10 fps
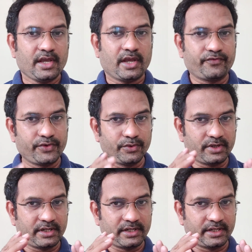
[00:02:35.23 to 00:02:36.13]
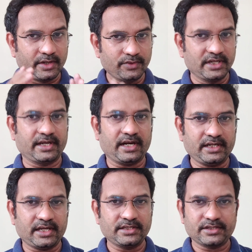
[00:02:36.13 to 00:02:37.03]
if you give the
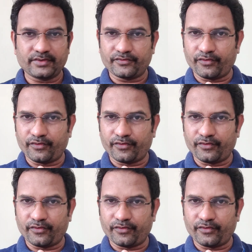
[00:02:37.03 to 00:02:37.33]
correct answers for